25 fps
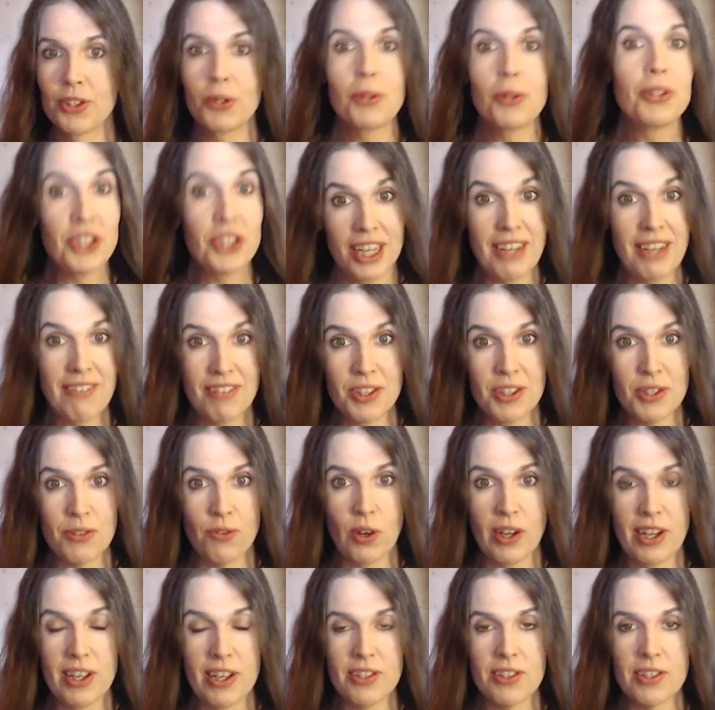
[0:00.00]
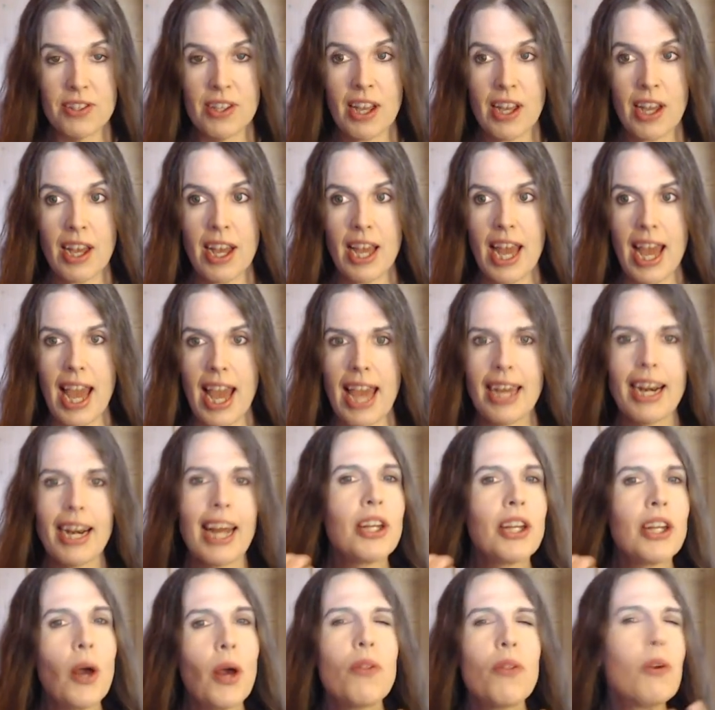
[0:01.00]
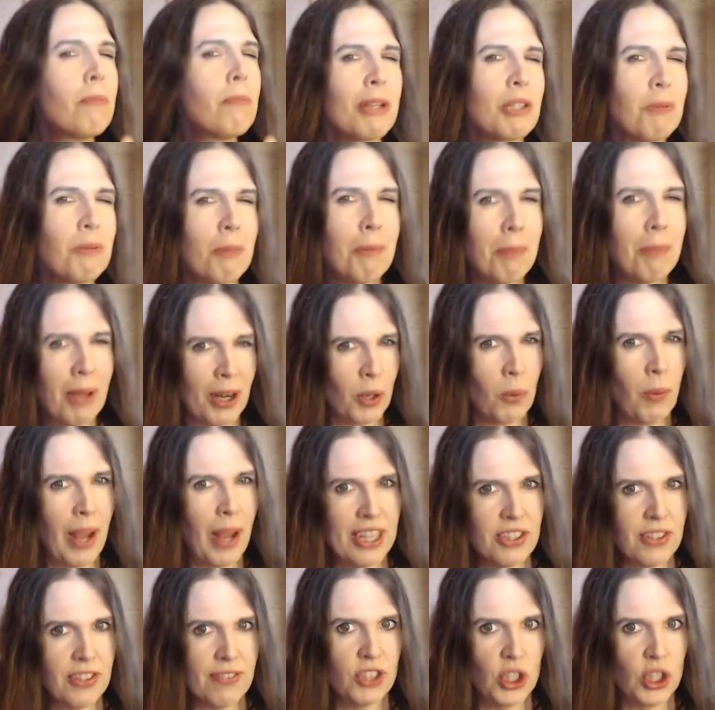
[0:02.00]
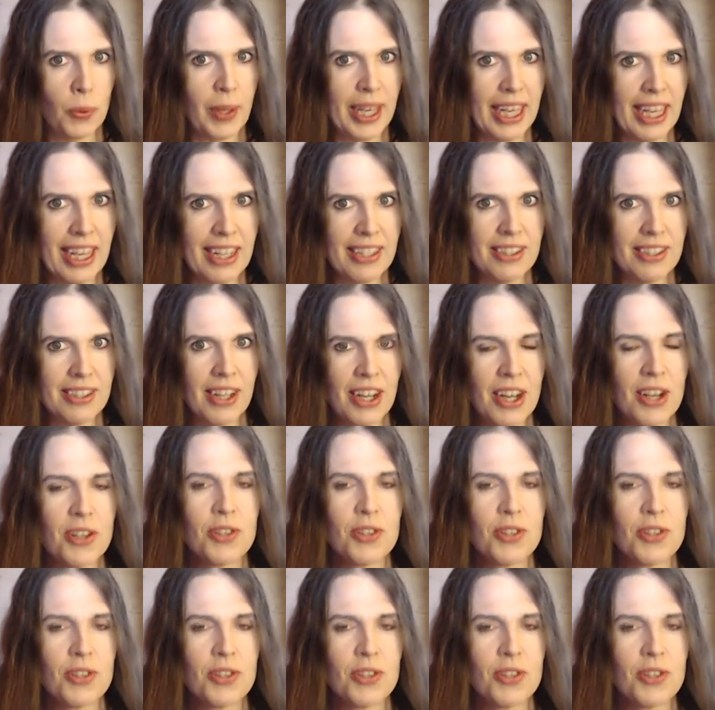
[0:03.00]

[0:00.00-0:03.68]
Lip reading: achieve this voice. And I know there must be better ways of doing it.